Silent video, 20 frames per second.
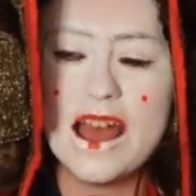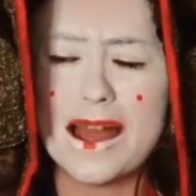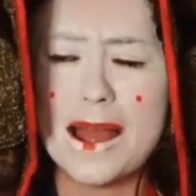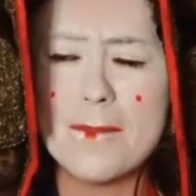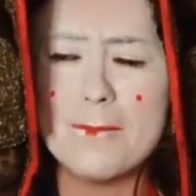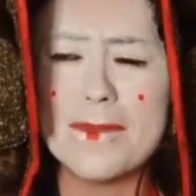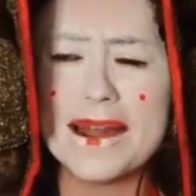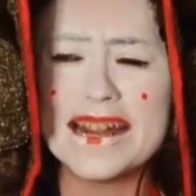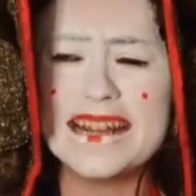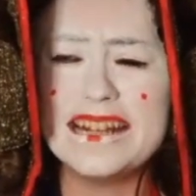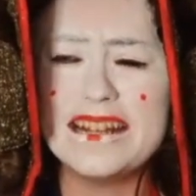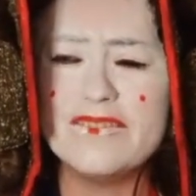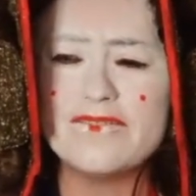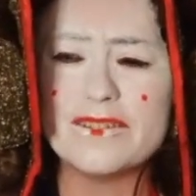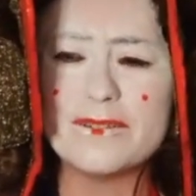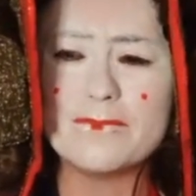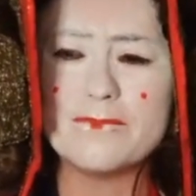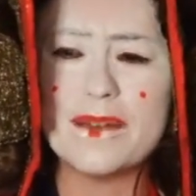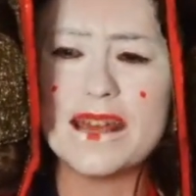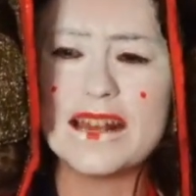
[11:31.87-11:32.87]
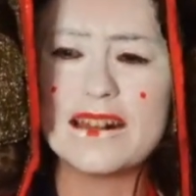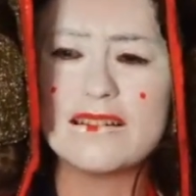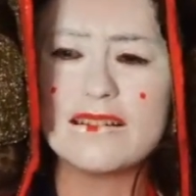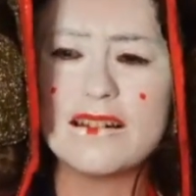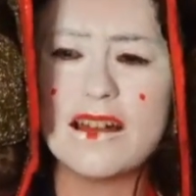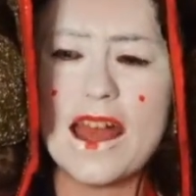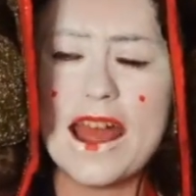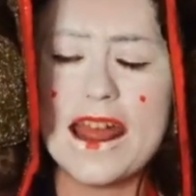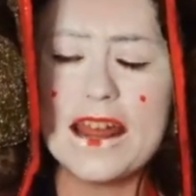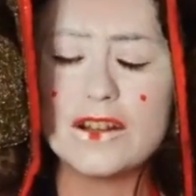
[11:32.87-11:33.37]
I might even make
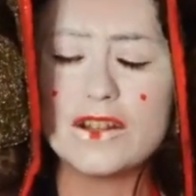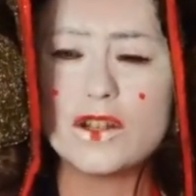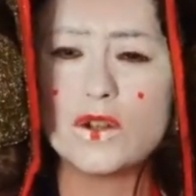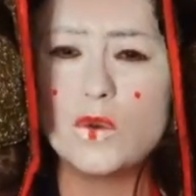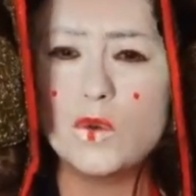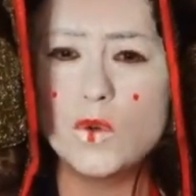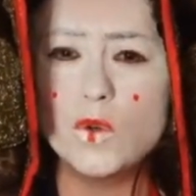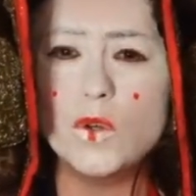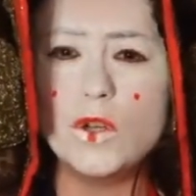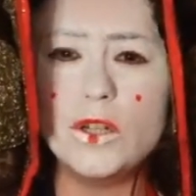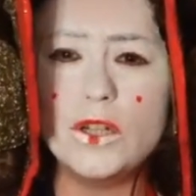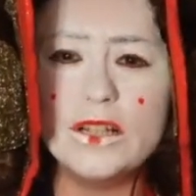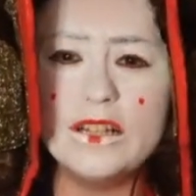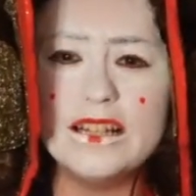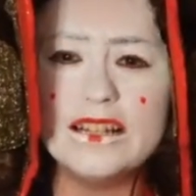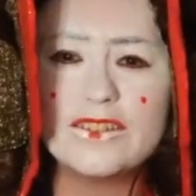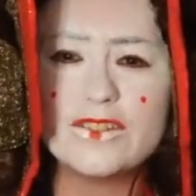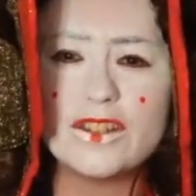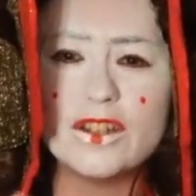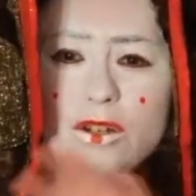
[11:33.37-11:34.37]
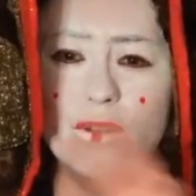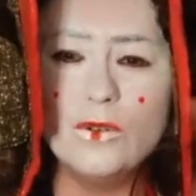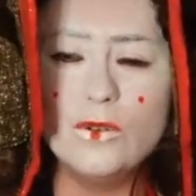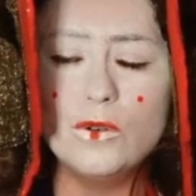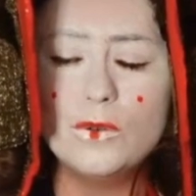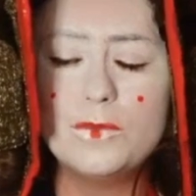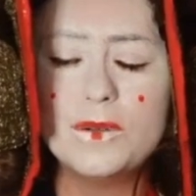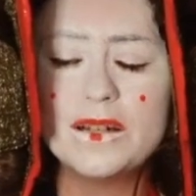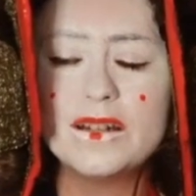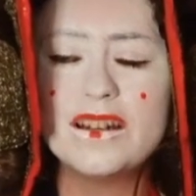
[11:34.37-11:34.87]
a tulle
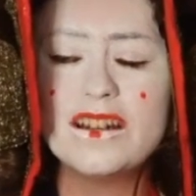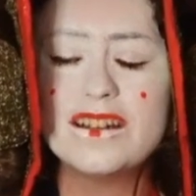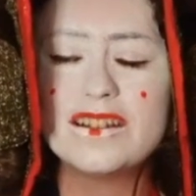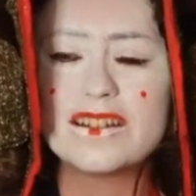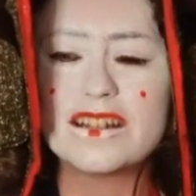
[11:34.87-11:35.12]
tube